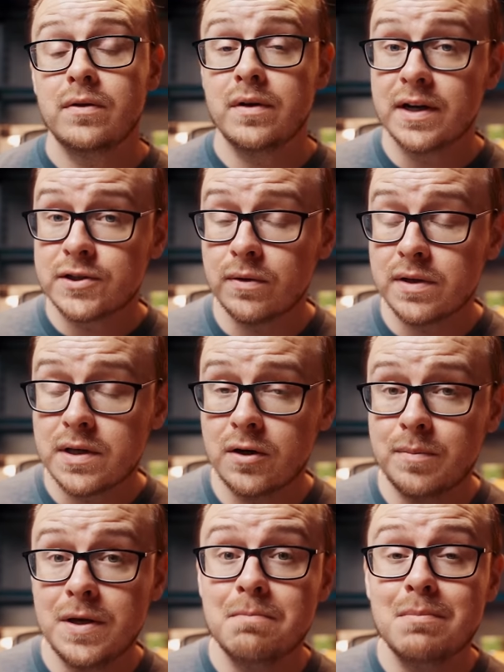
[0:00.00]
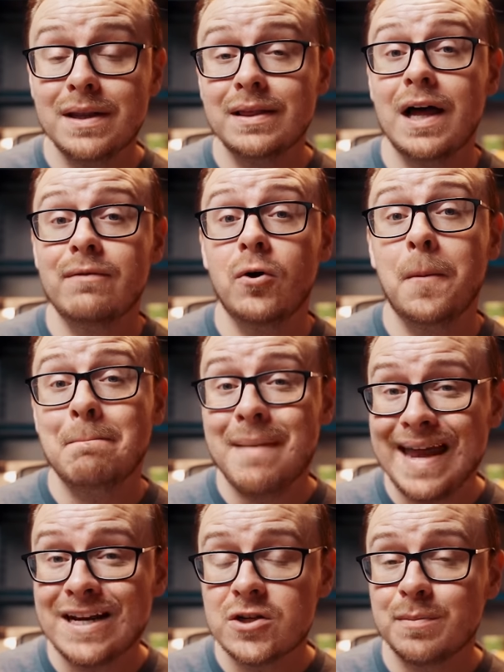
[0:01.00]
The next one is going to be mid-level
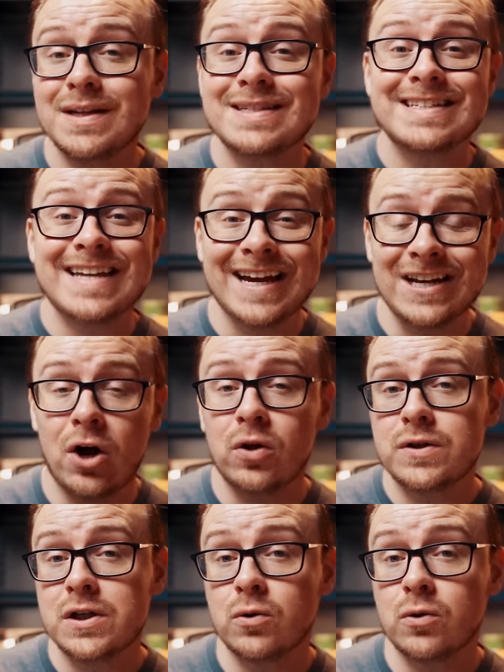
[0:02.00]
management technology